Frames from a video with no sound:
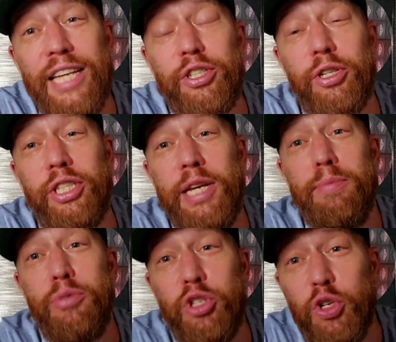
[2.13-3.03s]
So
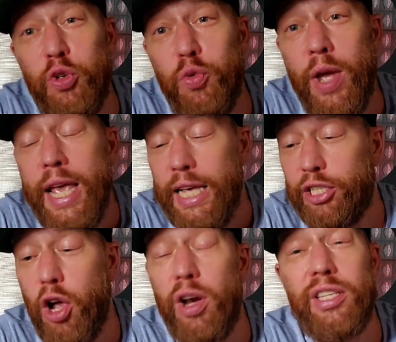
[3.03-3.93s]
Tszyu is
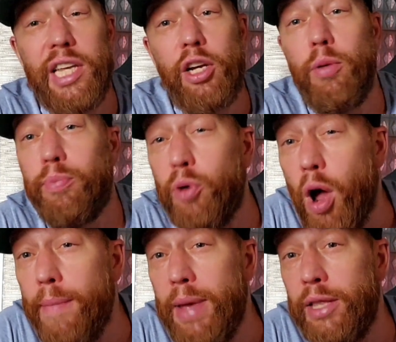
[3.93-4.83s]
going to take on
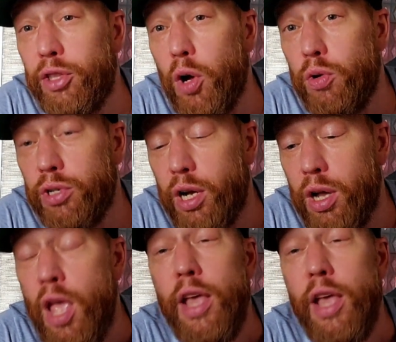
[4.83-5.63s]
Bria Mendoza.